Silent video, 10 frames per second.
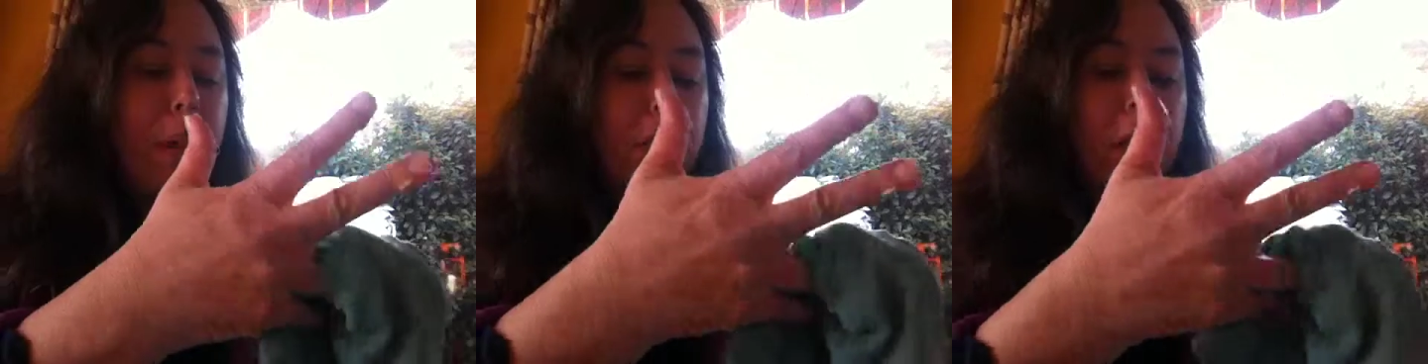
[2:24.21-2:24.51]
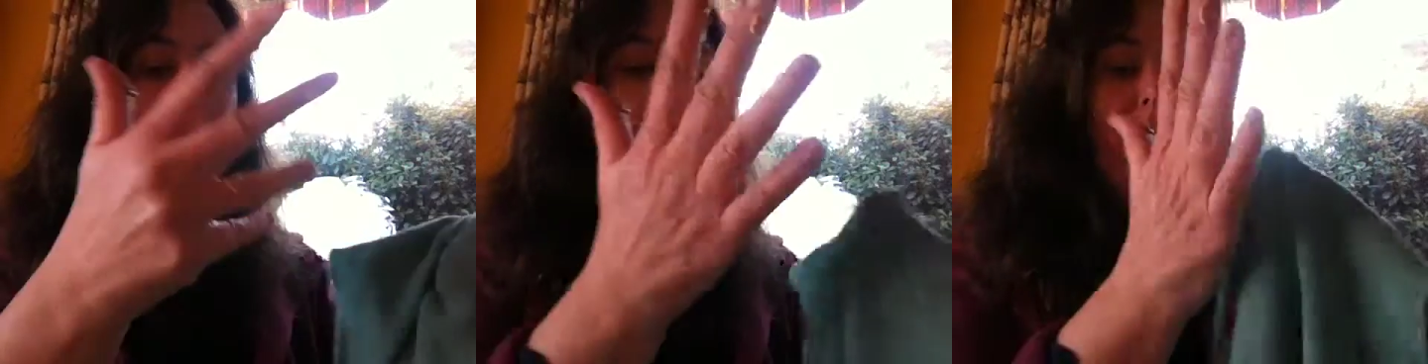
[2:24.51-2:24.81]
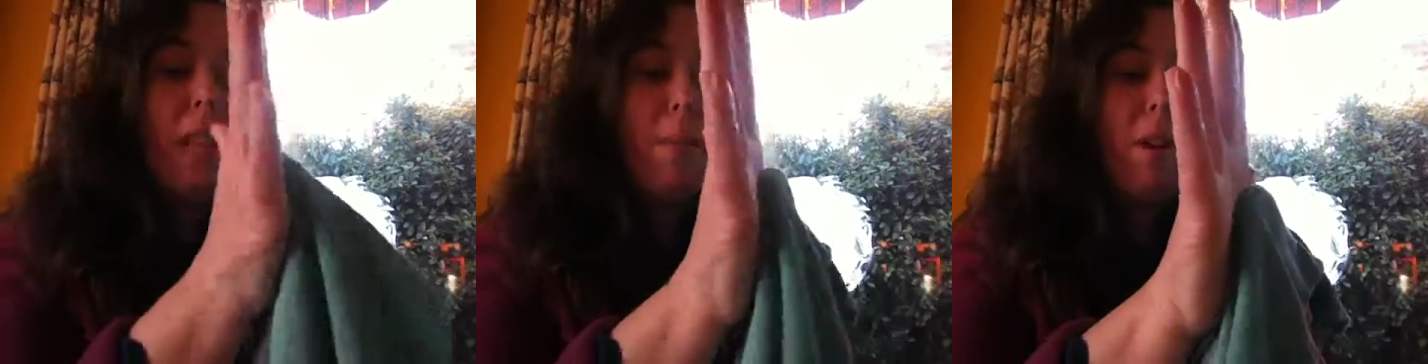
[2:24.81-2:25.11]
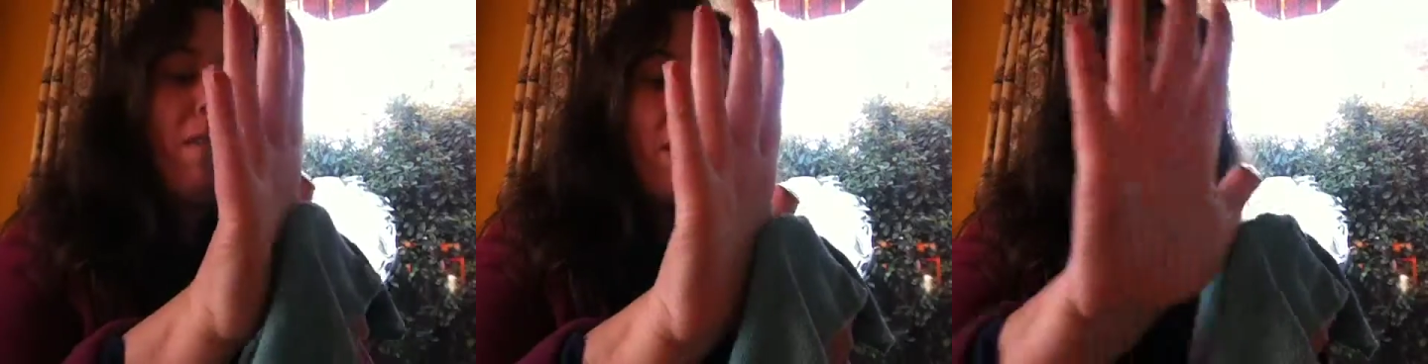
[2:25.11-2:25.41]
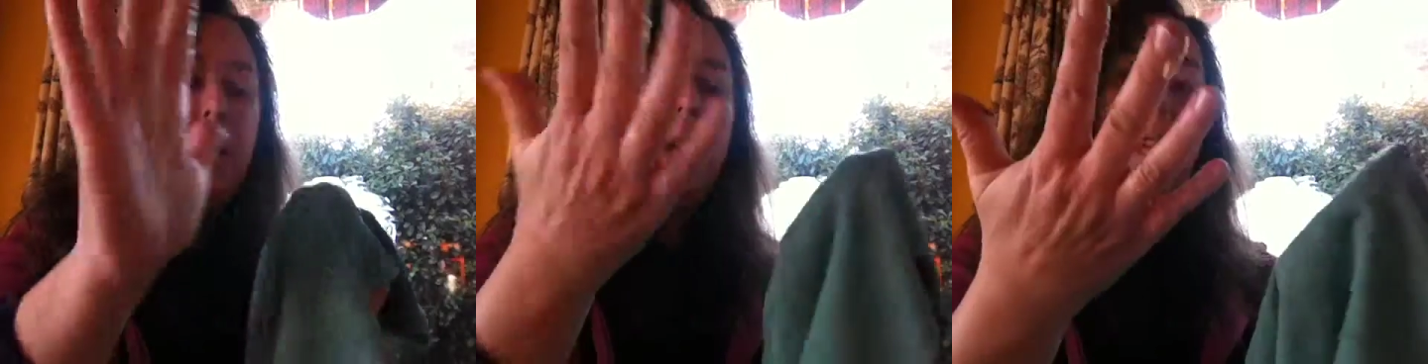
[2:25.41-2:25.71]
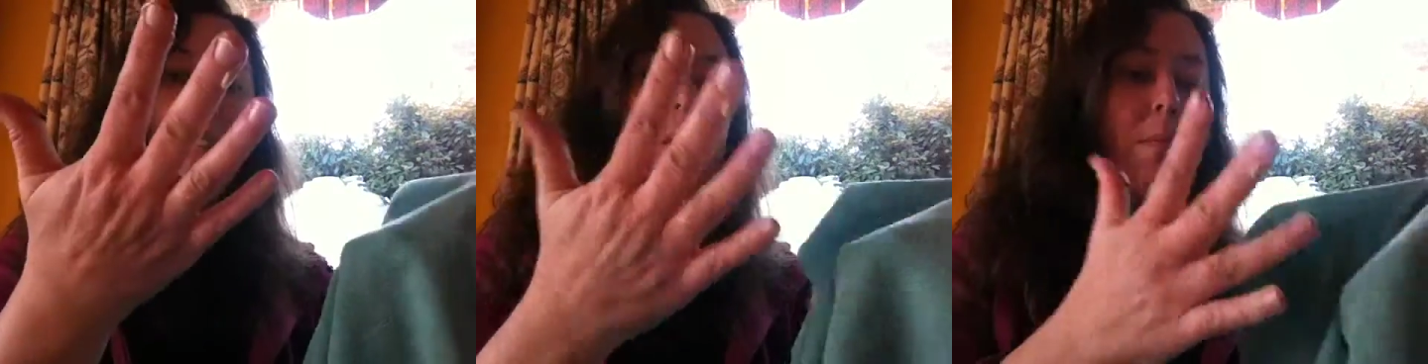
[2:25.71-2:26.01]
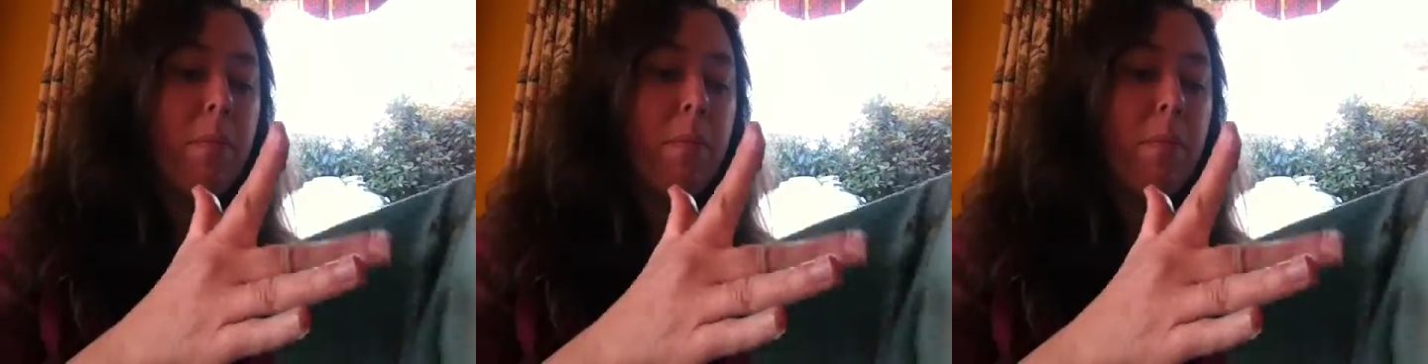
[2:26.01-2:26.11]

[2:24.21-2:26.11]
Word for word: actually going to clean them off in my hand.